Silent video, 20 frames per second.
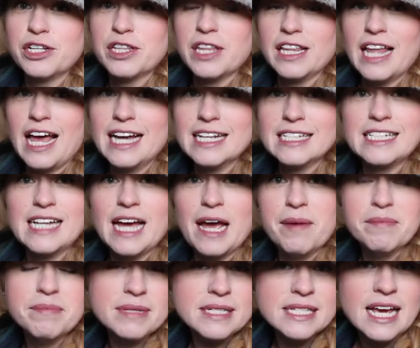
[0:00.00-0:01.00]
the last
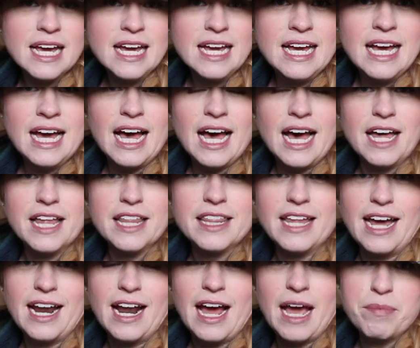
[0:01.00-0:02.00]
times uh,
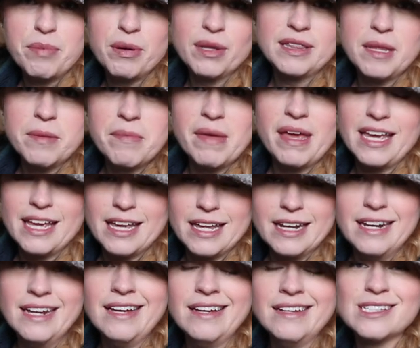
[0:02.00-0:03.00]
that I put them
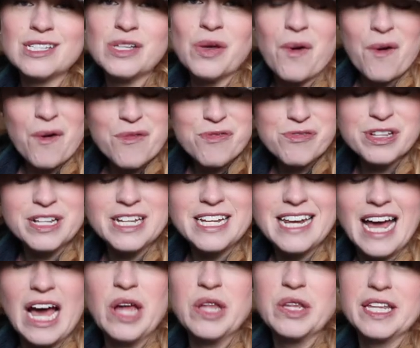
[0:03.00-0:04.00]
in, so hopefully
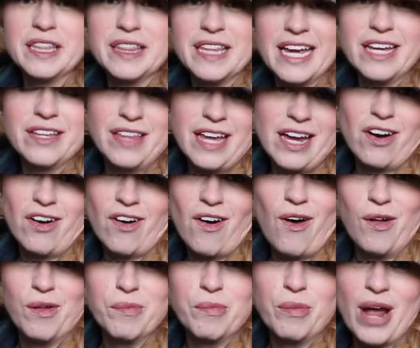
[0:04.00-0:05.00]
now that they, they are
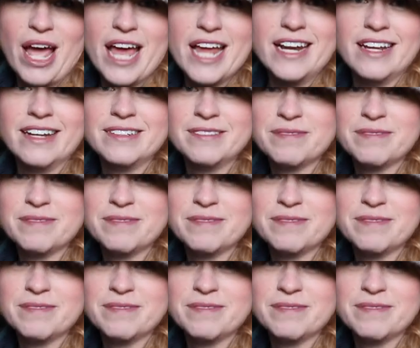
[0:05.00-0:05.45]
all bred